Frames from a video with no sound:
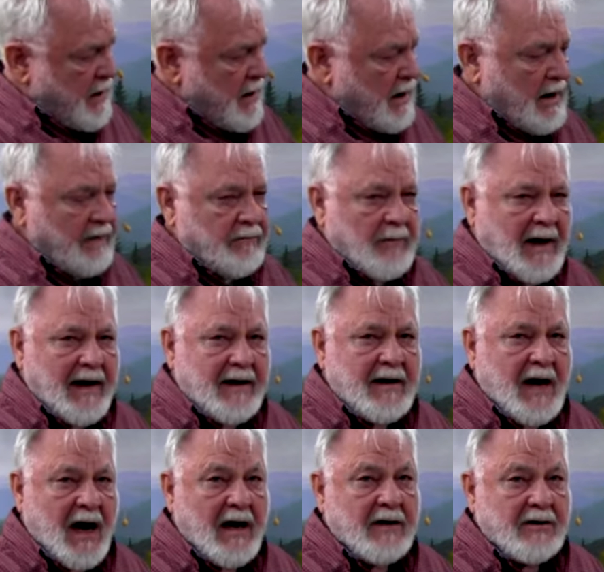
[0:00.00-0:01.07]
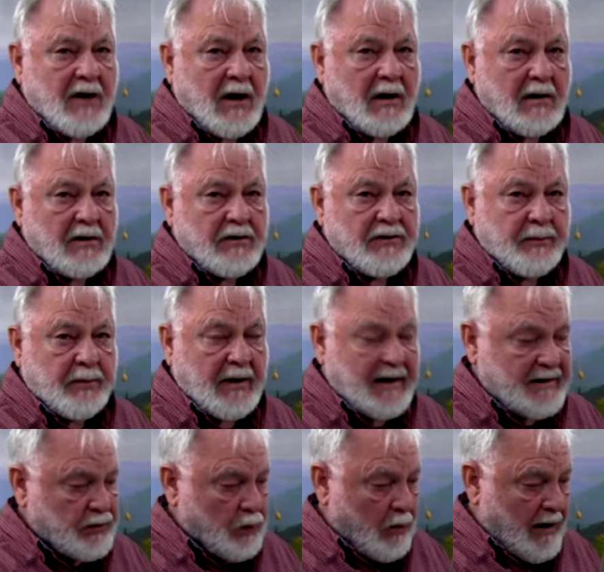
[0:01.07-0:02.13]
of my 9 colors
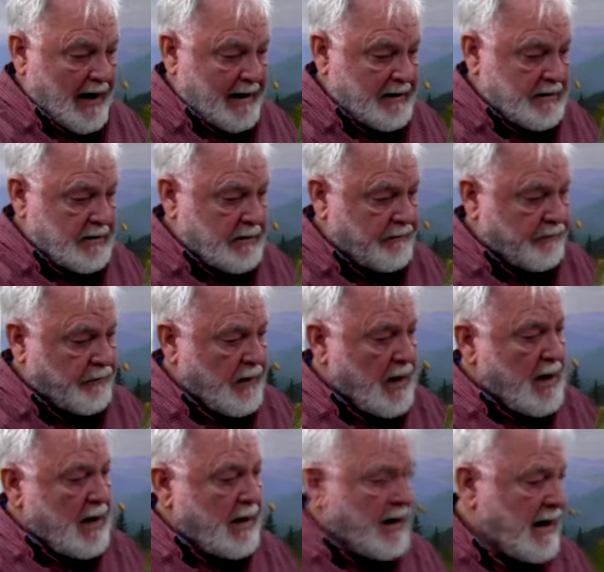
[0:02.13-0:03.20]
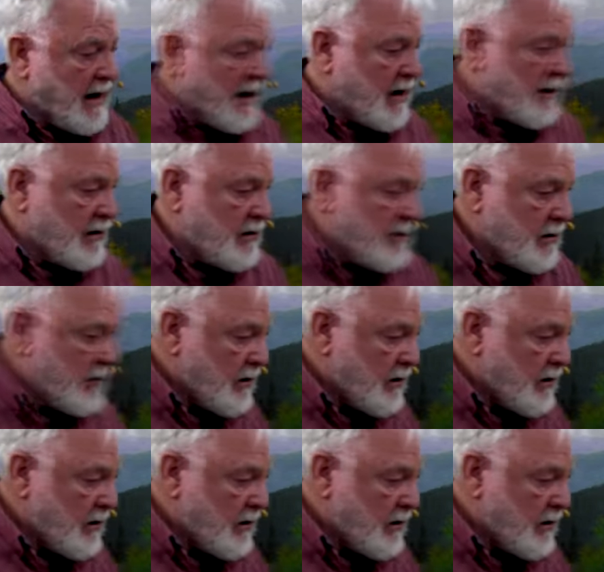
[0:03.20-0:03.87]
plus white, and